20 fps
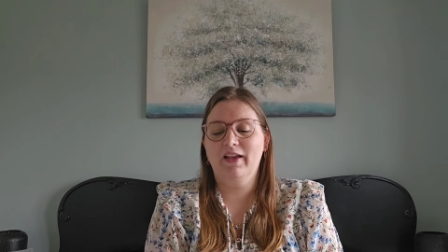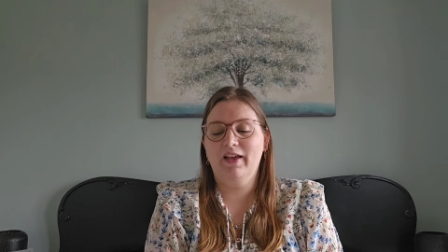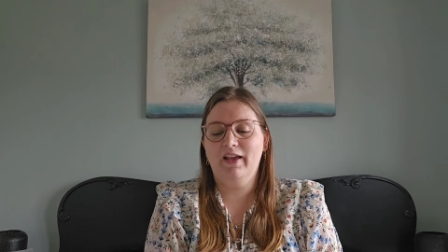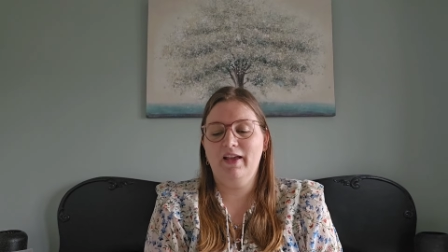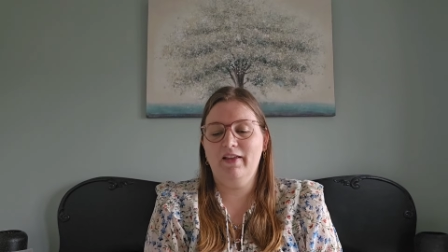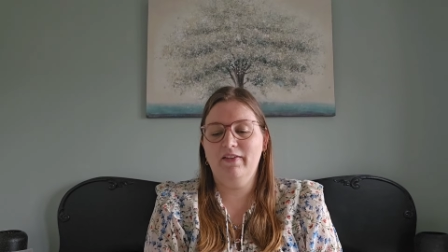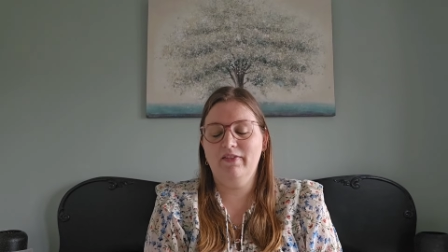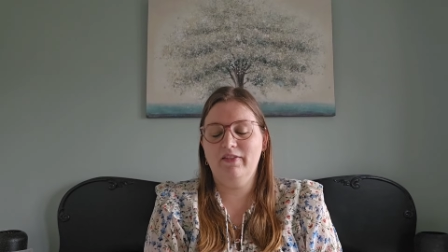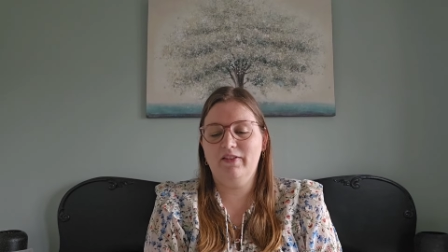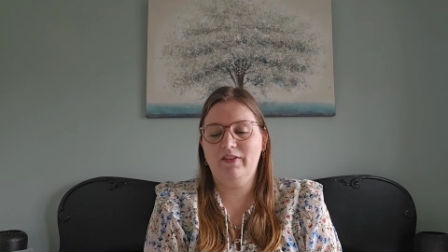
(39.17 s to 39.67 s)

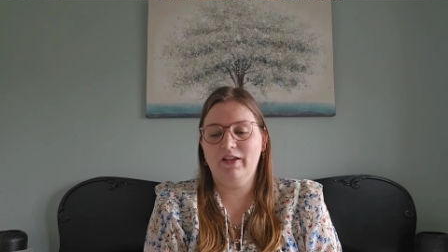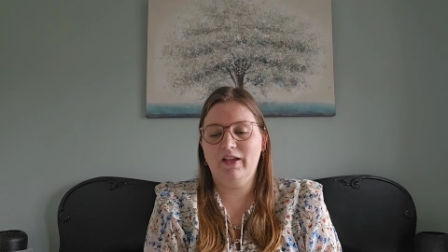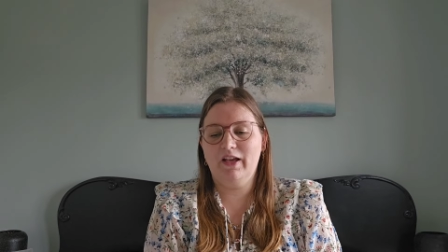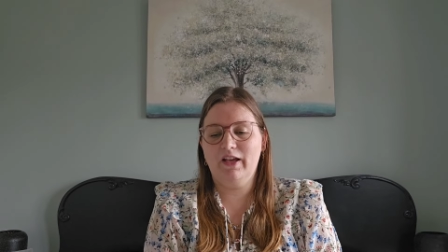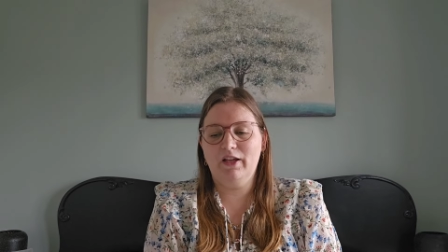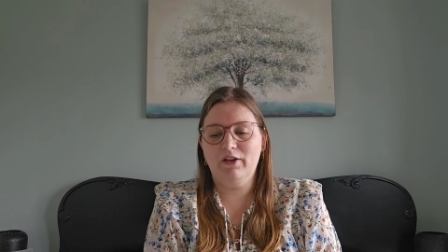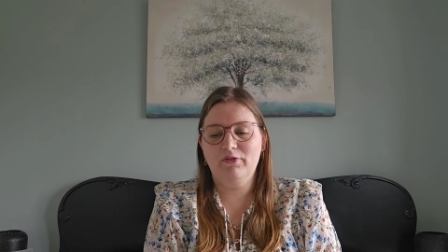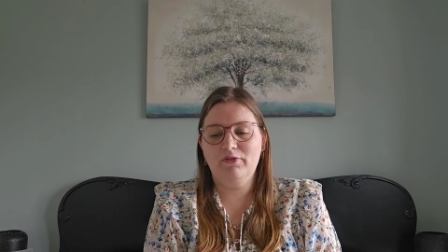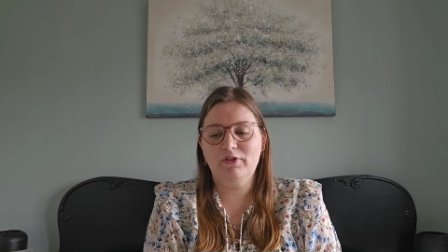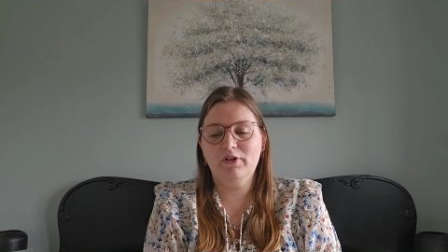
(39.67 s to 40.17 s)
and
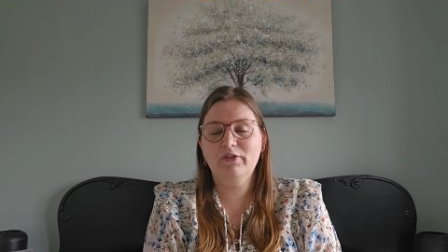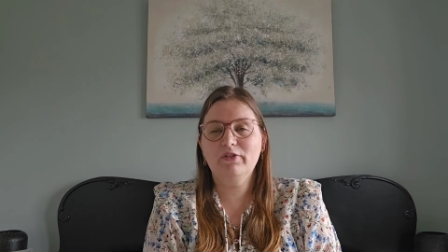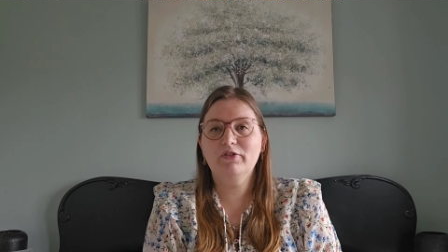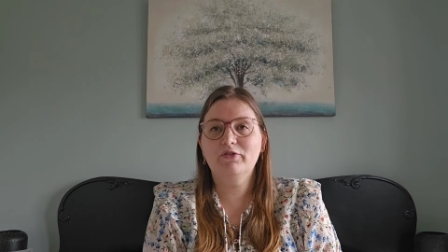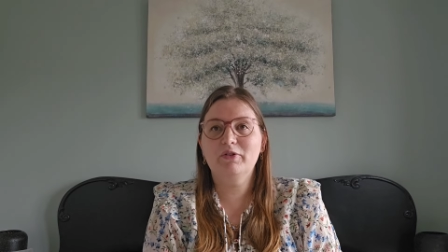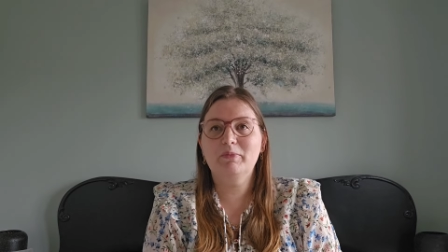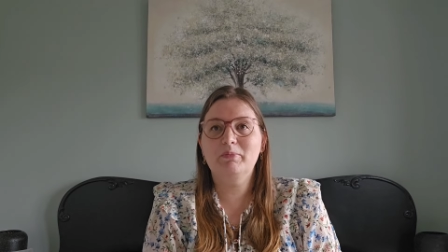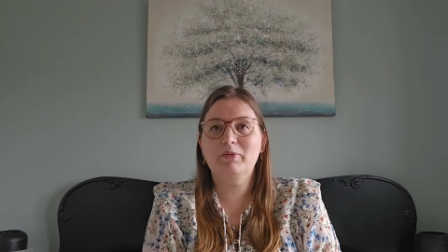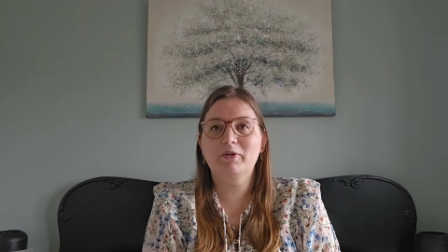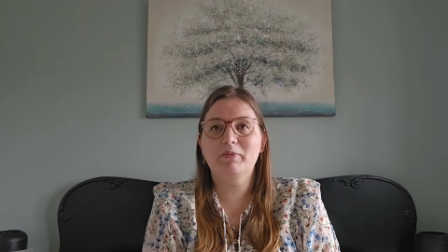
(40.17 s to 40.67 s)
I have a lot
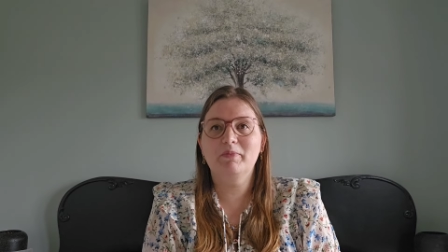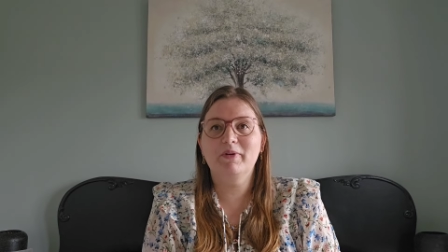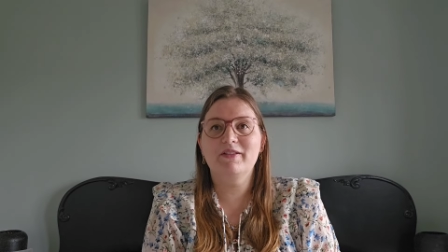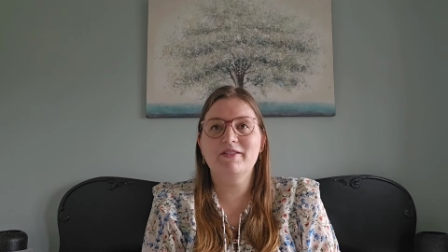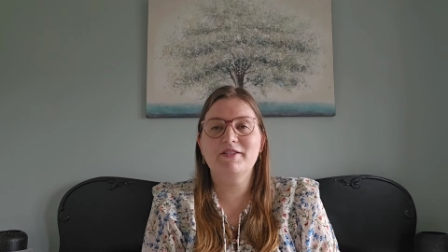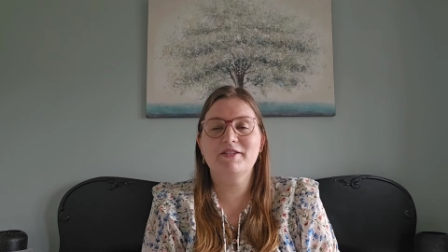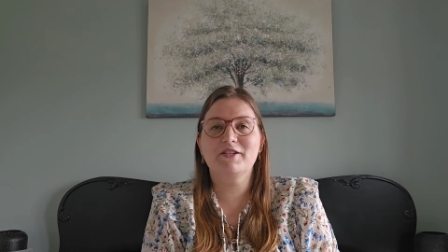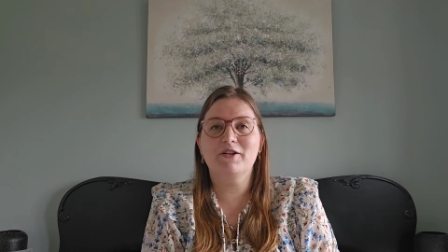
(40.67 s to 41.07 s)
of appointments,